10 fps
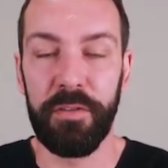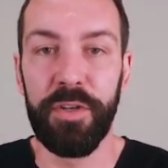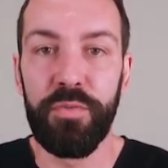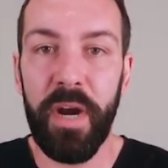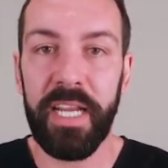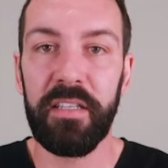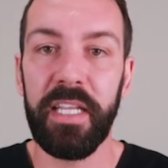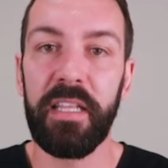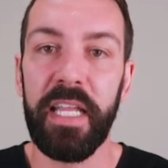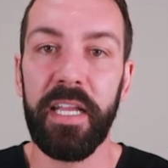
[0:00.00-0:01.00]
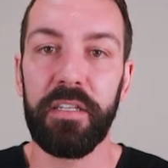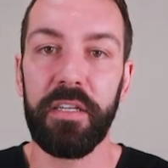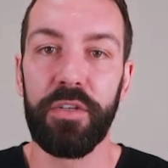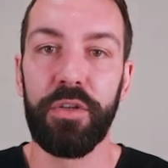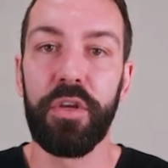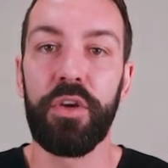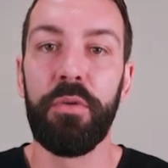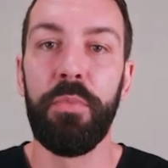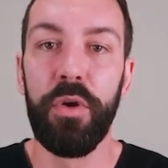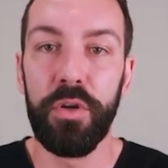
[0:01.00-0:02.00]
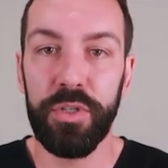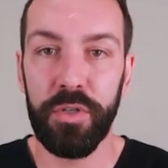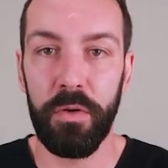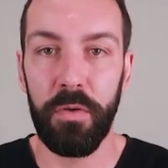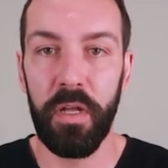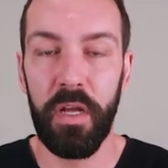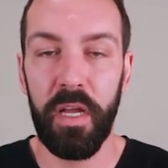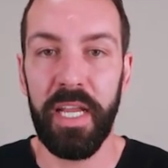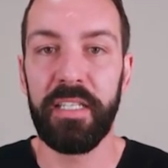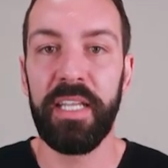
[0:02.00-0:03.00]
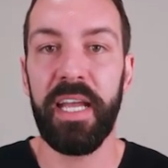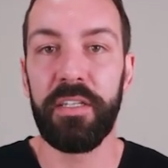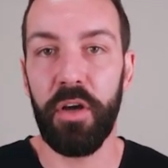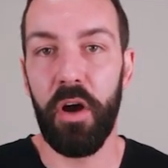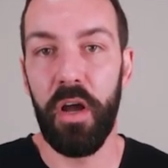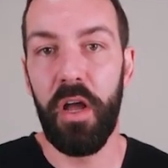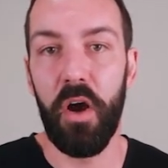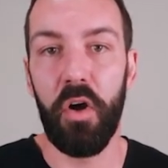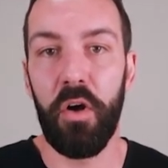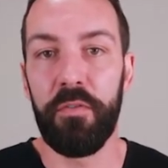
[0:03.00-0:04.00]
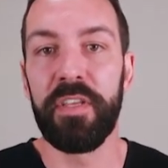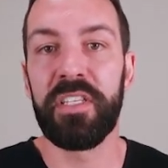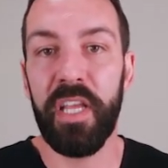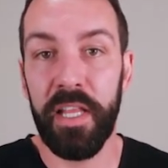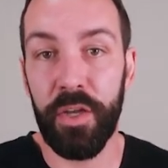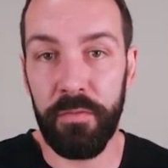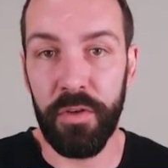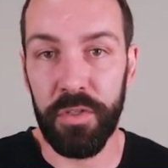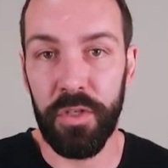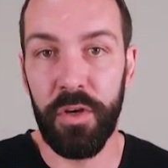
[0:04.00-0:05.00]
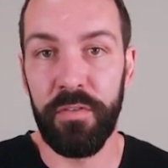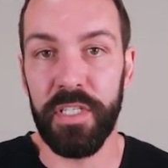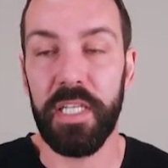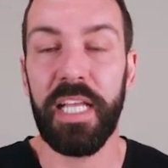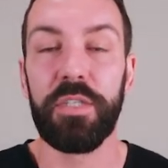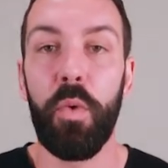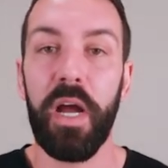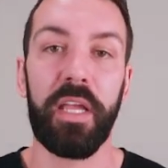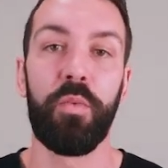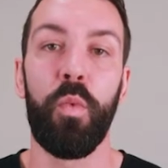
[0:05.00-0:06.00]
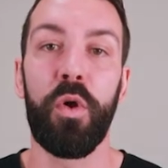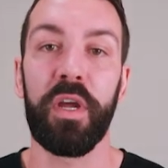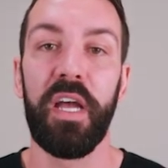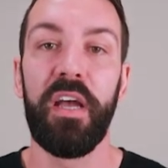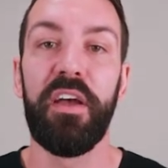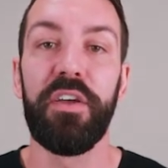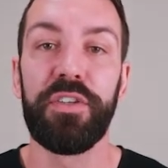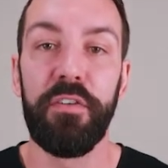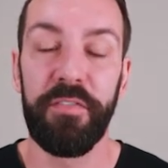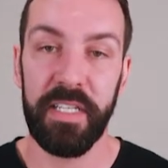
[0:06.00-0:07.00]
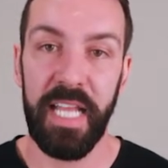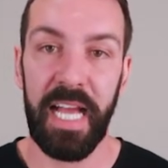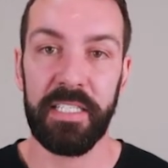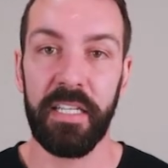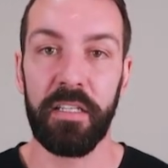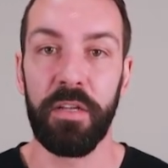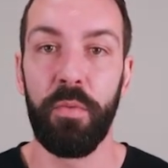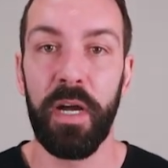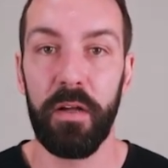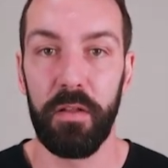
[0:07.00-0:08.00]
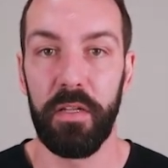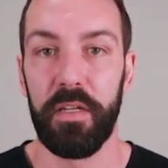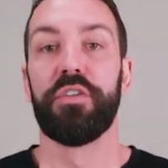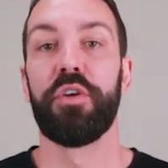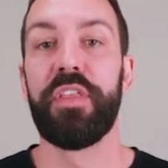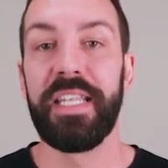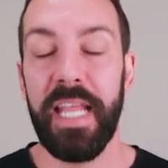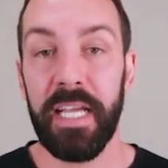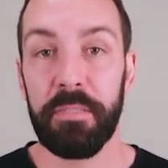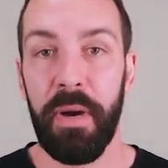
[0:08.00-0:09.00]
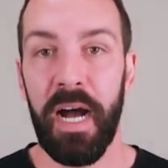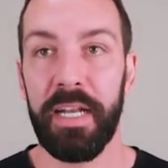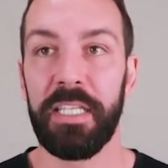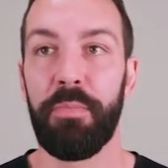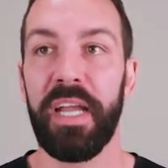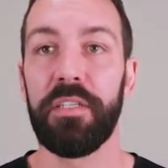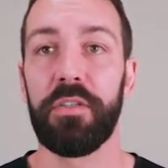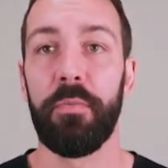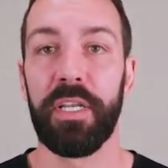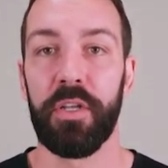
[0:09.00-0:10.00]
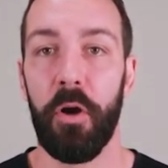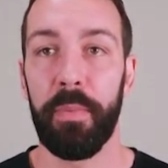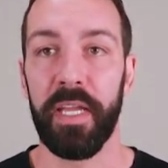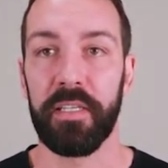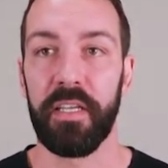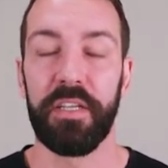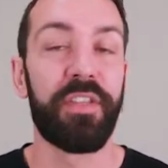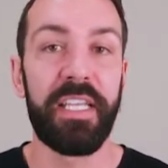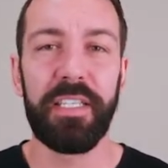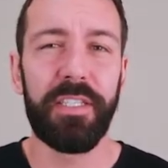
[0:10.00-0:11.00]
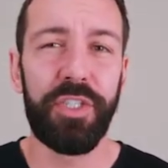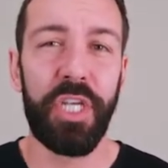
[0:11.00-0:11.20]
directly linked to the commercial intent of the selling of your service. That's why it can work so fantastically well. So the next part is brainstorming topics. This is